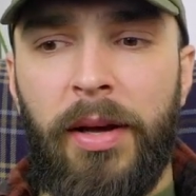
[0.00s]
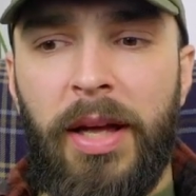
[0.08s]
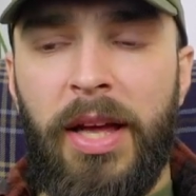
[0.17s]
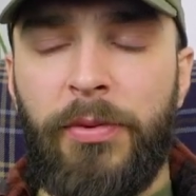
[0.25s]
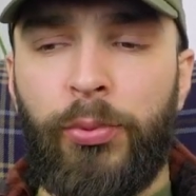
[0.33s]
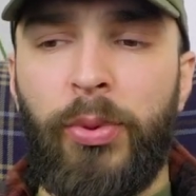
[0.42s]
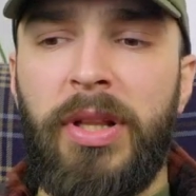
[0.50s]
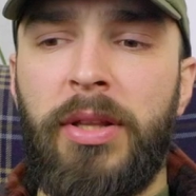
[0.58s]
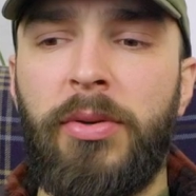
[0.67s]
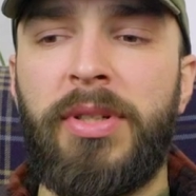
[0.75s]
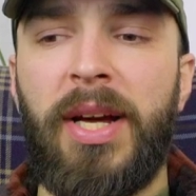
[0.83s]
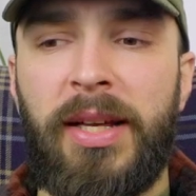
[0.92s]
if we
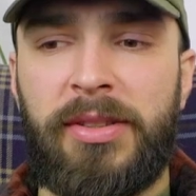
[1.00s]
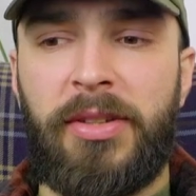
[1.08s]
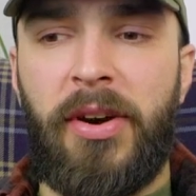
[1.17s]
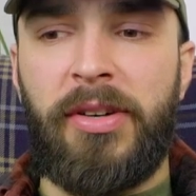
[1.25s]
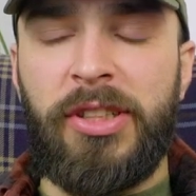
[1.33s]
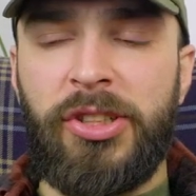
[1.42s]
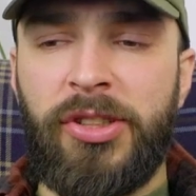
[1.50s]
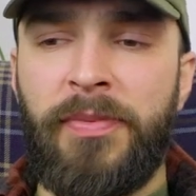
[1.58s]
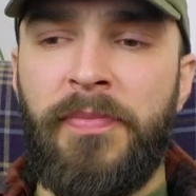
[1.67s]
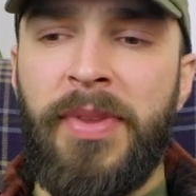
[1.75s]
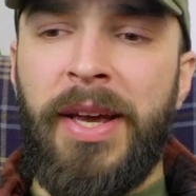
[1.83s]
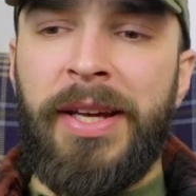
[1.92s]
look at courage,
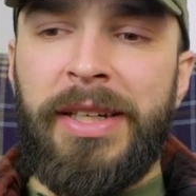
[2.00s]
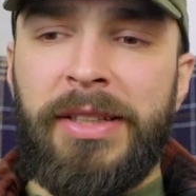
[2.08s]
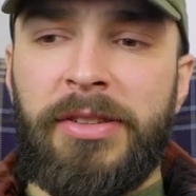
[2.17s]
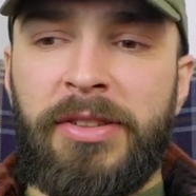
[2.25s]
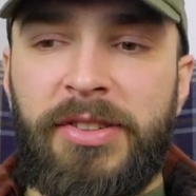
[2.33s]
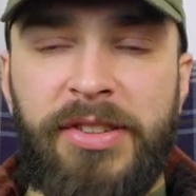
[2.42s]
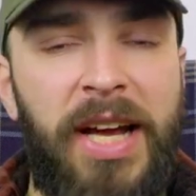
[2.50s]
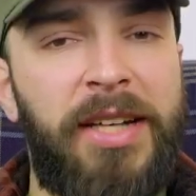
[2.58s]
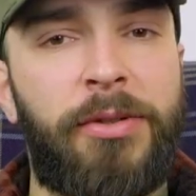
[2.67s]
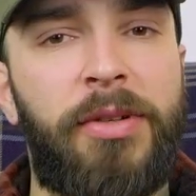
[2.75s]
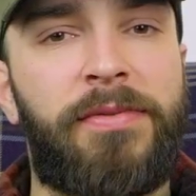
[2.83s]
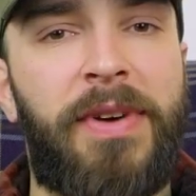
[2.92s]

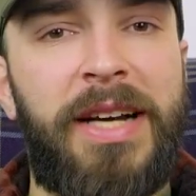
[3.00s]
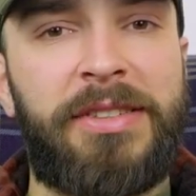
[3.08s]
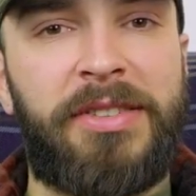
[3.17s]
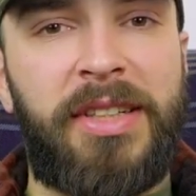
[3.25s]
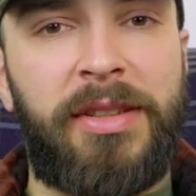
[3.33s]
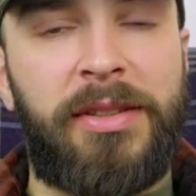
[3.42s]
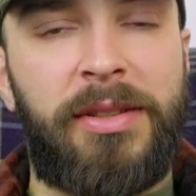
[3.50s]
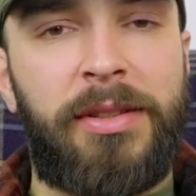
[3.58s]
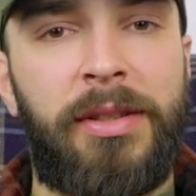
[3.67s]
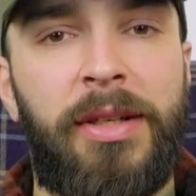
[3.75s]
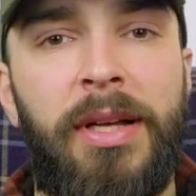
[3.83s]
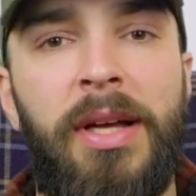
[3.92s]
sacrificing
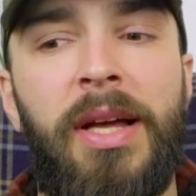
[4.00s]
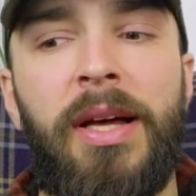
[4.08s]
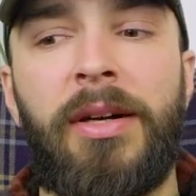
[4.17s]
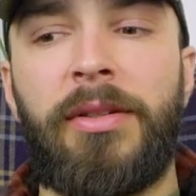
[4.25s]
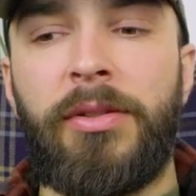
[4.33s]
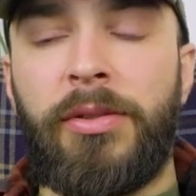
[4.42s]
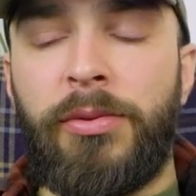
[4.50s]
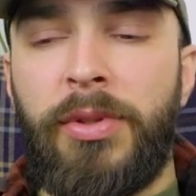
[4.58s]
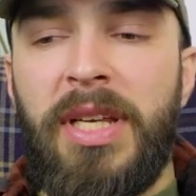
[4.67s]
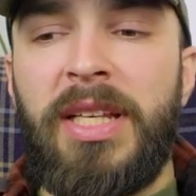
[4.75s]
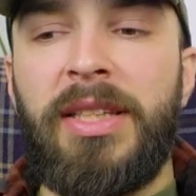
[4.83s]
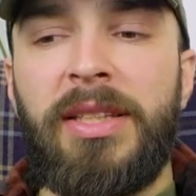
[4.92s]

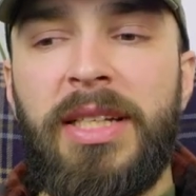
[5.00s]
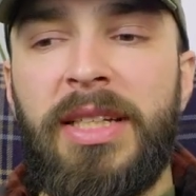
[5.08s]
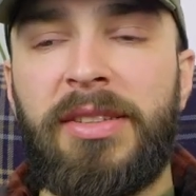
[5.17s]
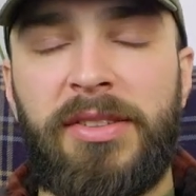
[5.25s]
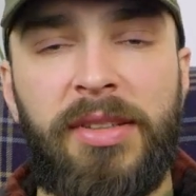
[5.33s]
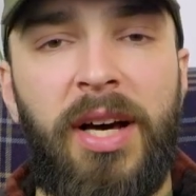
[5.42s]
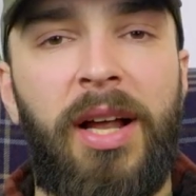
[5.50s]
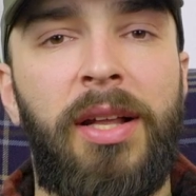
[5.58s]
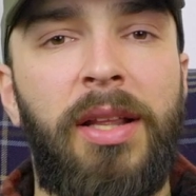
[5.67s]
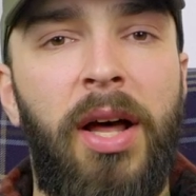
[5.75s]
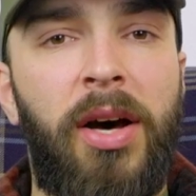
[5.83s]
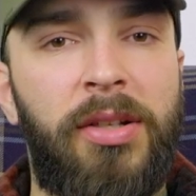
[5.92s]
really needs a
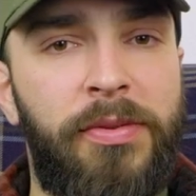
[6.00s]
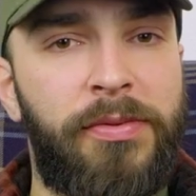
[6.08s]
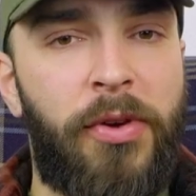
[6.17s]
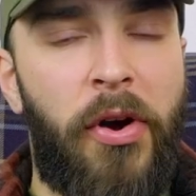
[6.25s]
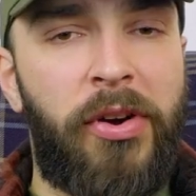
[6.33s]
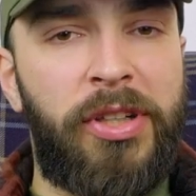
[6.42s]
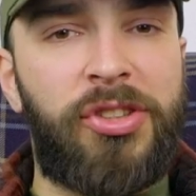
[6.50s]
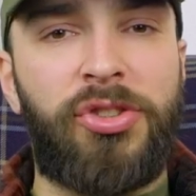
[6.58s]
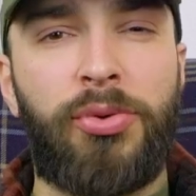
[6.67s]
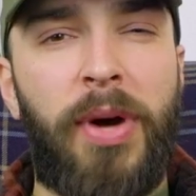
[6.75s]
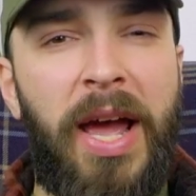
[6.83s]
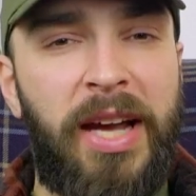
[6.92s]
lot of courage
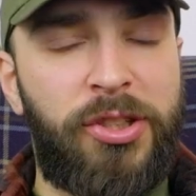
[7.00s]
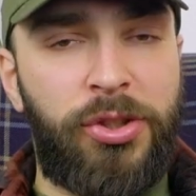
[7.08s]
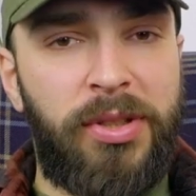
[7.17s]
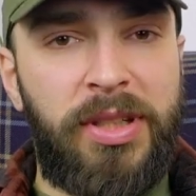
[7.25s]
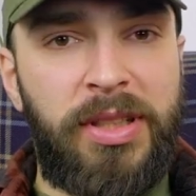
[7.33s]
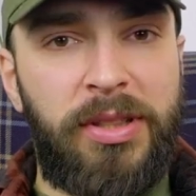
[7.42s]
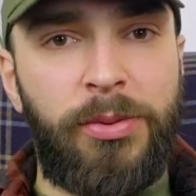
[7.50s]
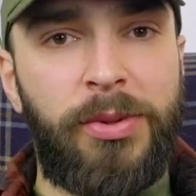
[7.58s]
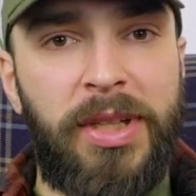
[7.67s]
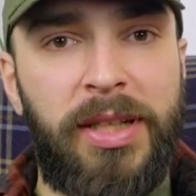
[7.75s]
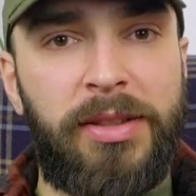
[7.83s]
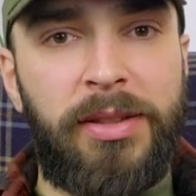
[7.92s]
to actually do
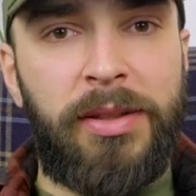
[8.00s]
that.